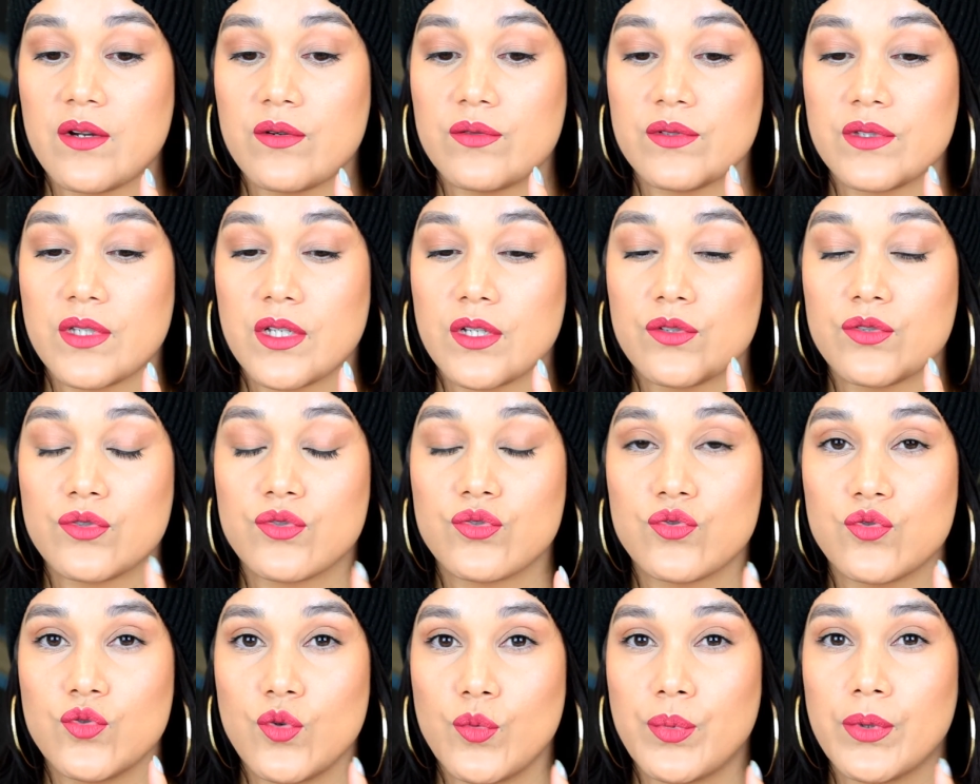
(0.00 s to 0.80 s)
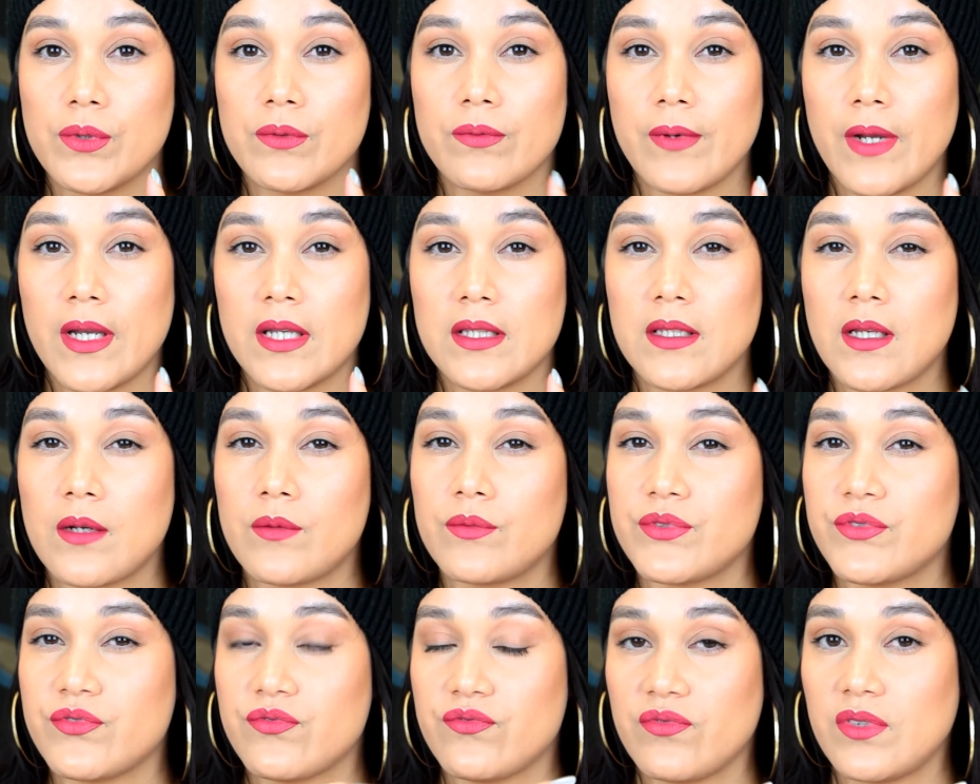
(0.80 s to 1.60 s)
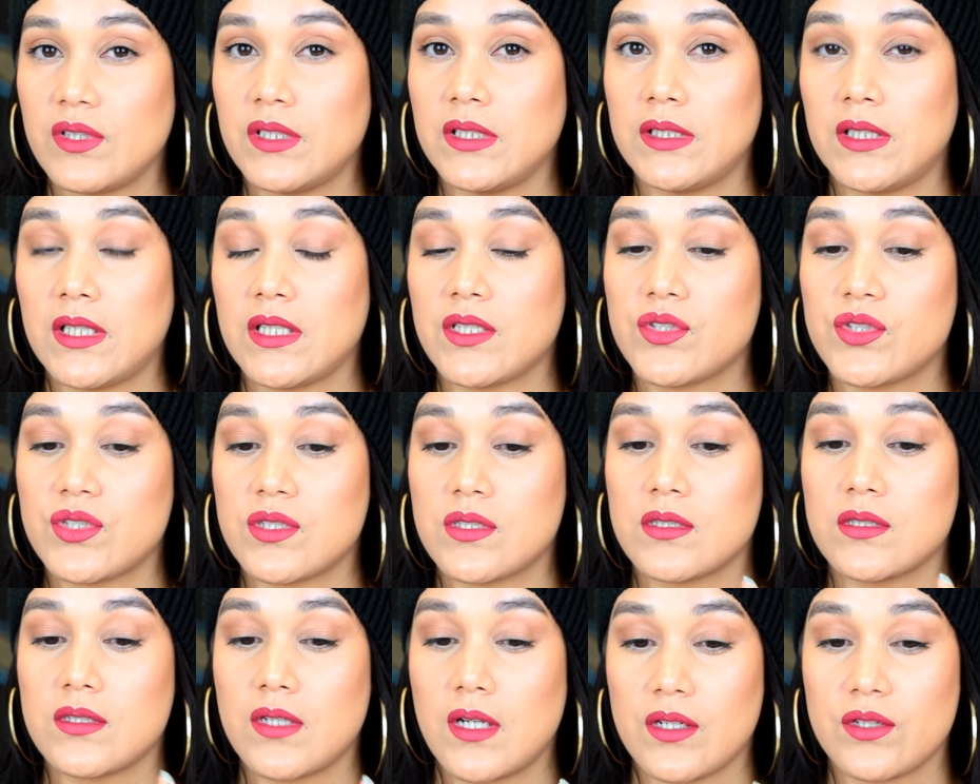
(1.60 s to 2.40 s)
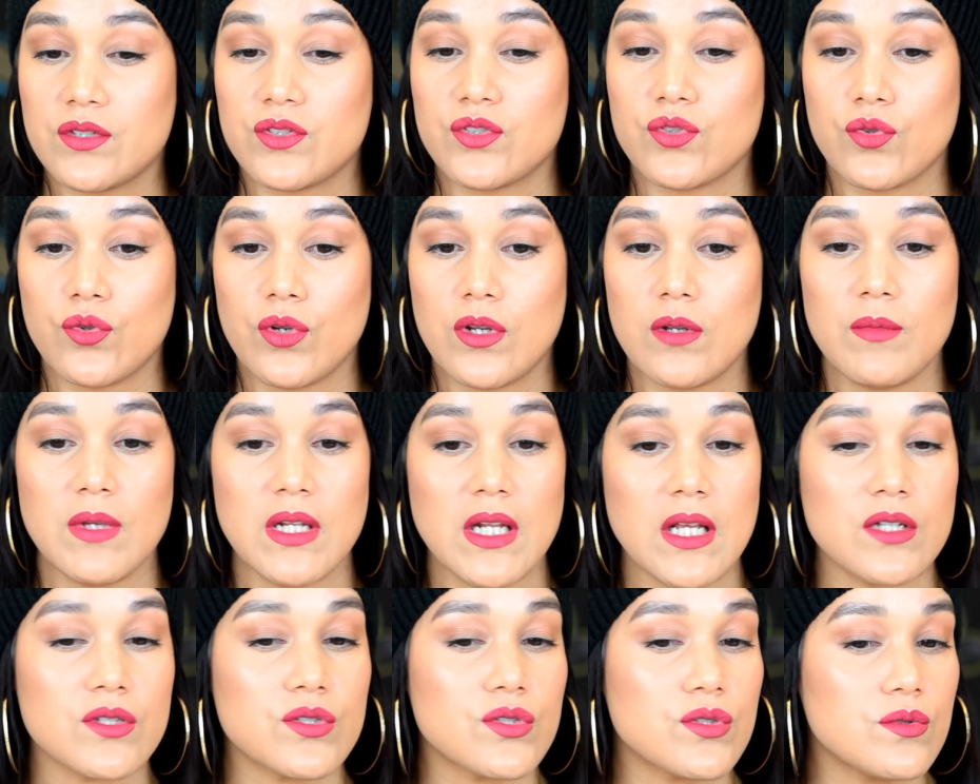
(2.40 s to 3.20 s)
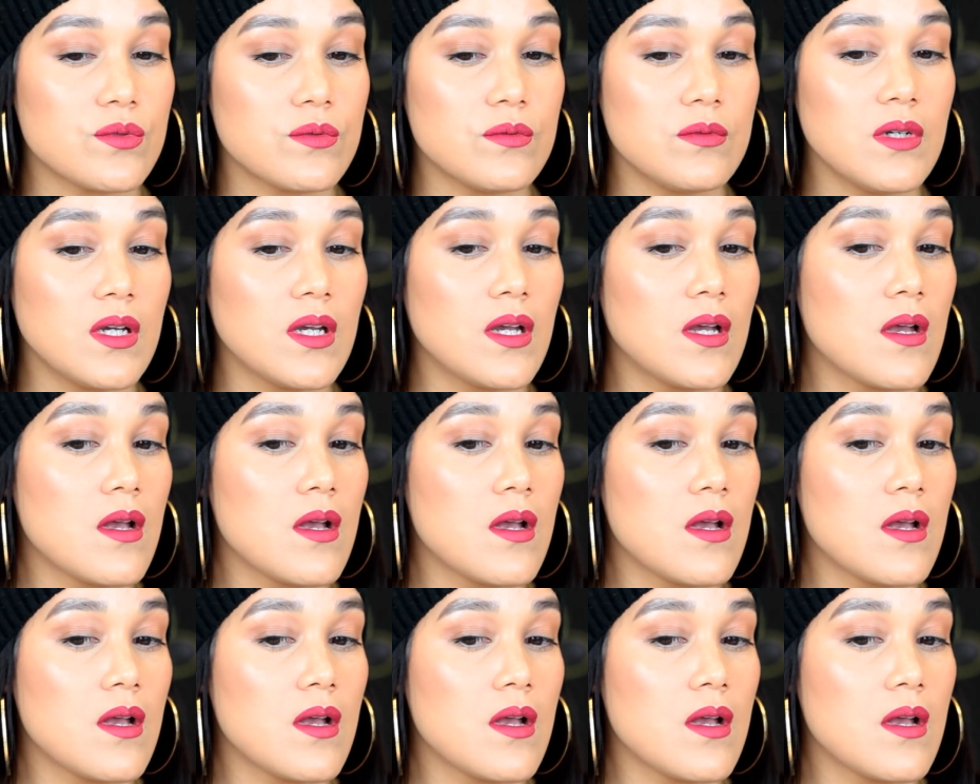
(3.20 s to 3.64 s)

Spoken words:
It was like super red. That was really like just kind of screaming at you.